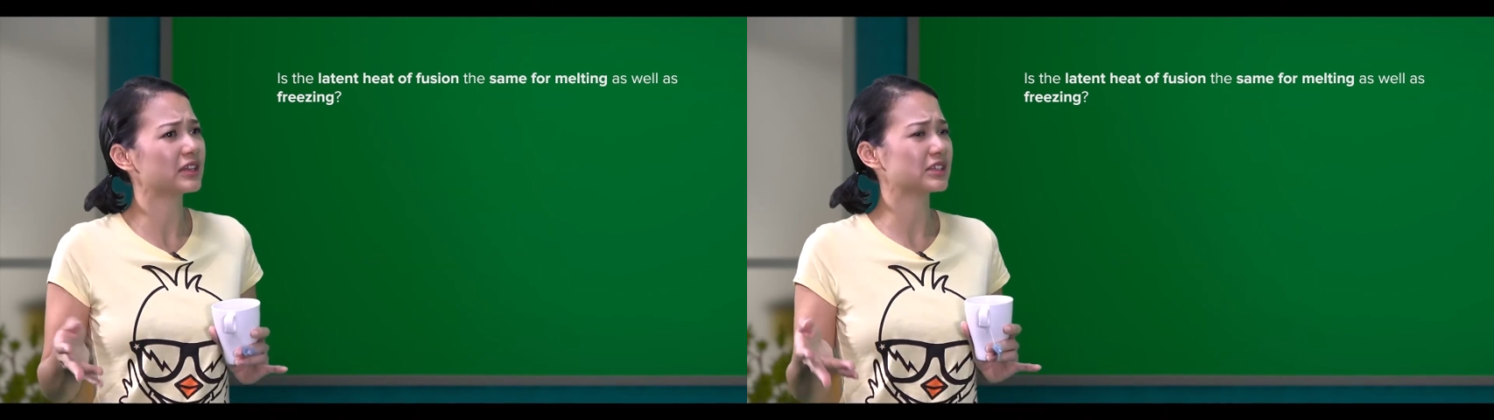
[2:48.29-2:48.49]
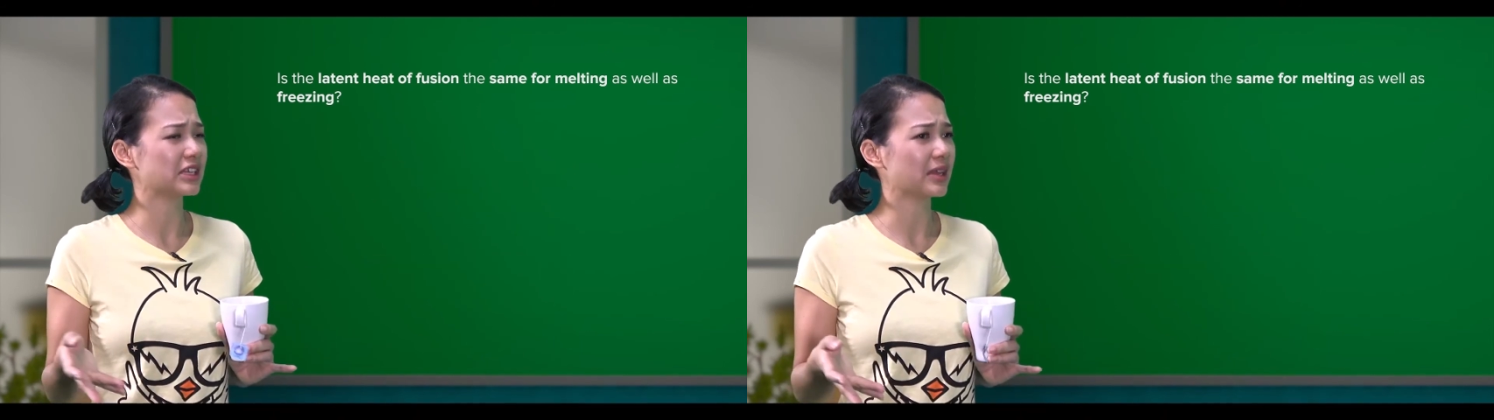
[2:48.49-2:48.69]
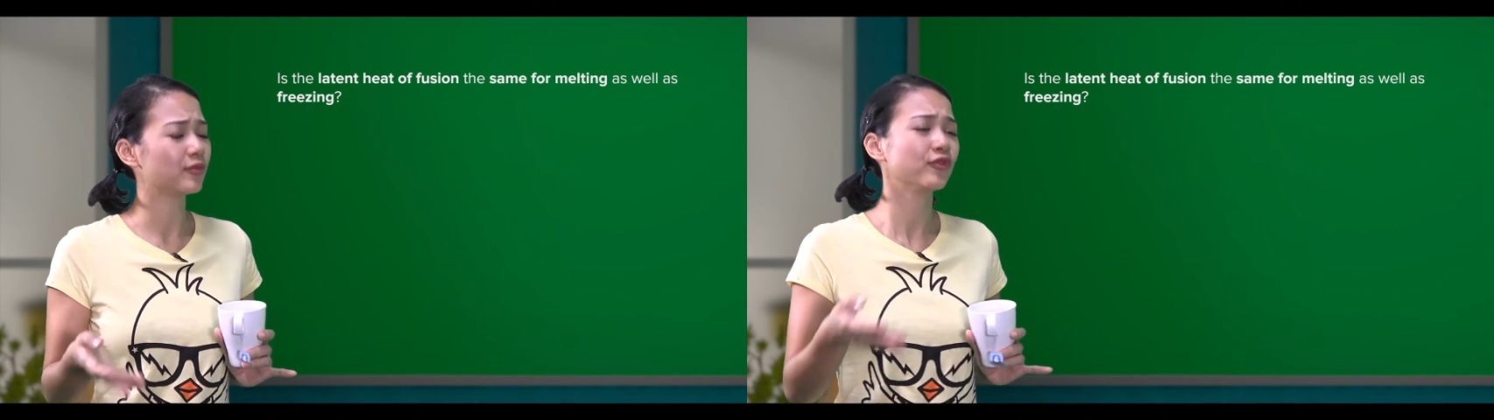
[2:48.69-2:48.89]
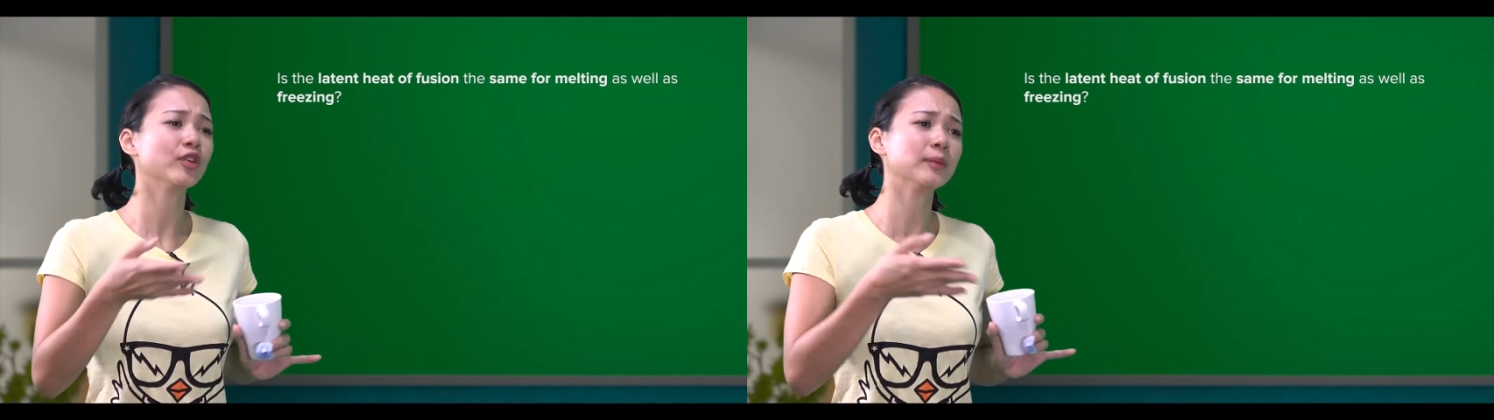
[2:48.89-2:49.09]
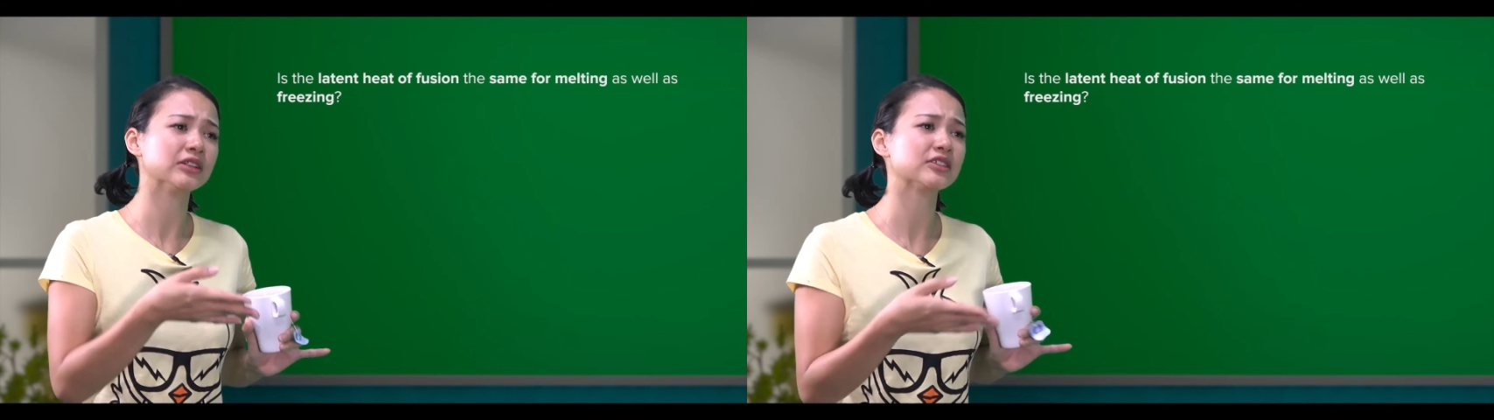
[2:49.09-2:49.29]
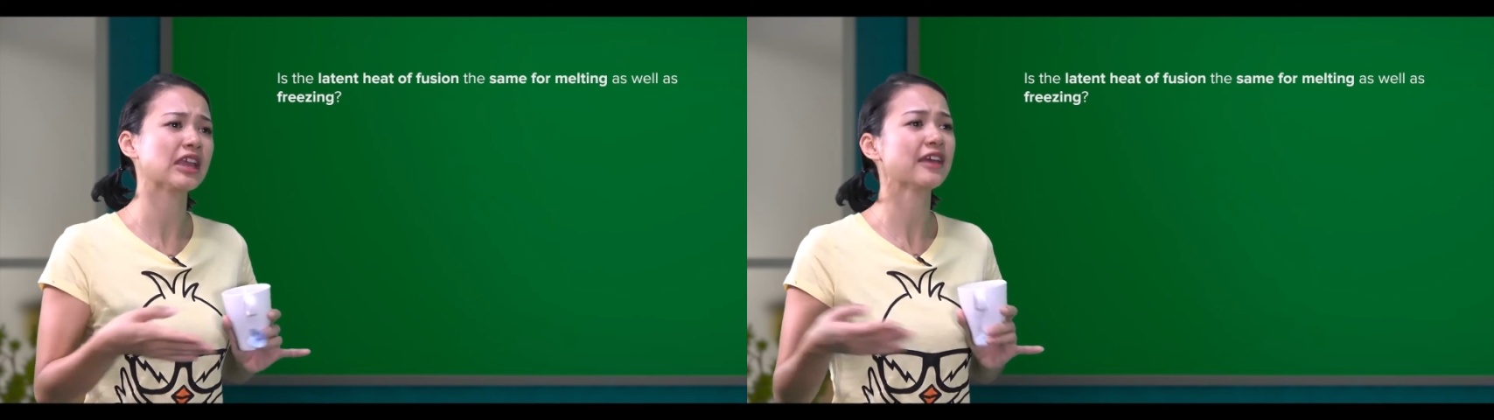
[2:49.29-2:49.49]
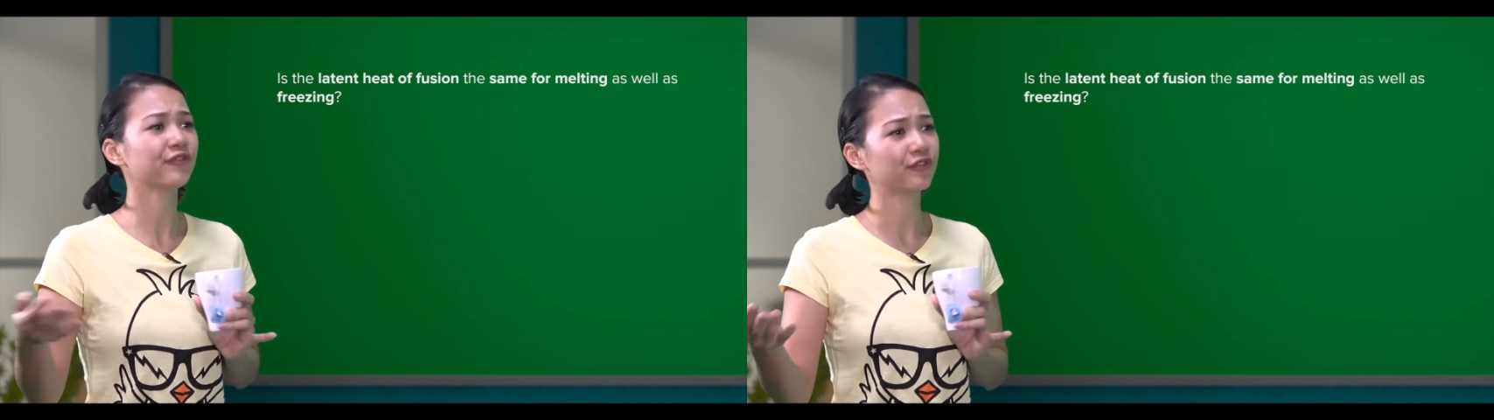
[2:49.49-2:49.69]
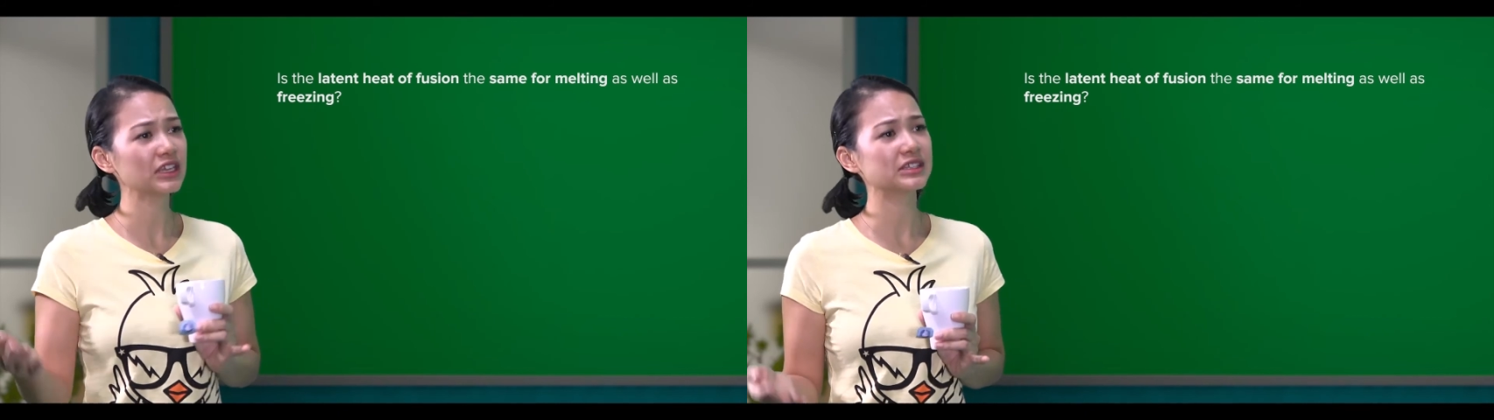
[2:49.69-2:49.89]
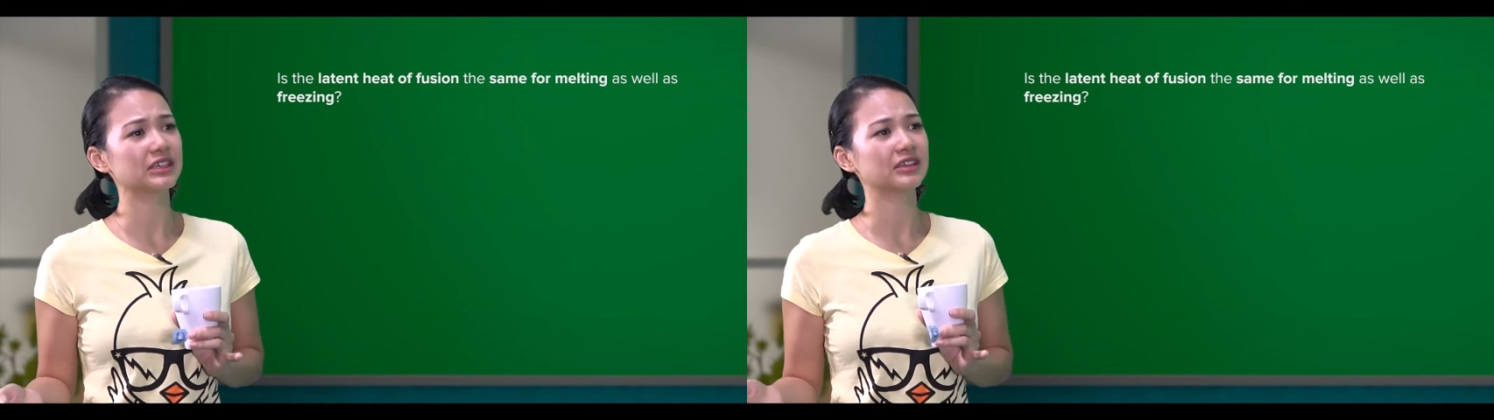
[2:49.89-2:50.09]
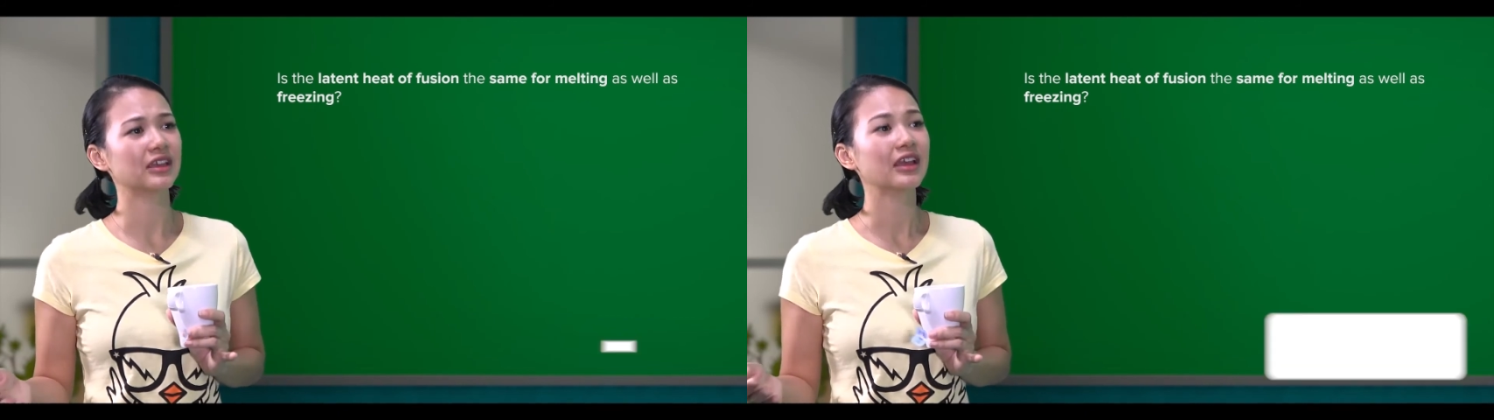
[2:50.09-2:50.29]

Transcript: the same for melting and freezing,